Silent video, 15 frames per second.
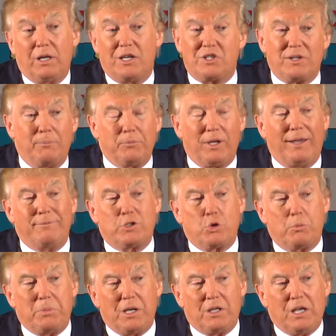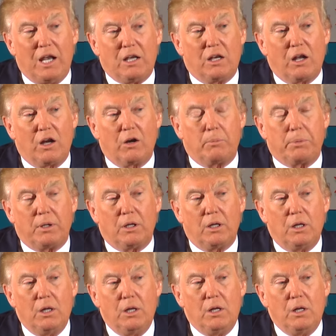and sometimes it would be a $10 bill,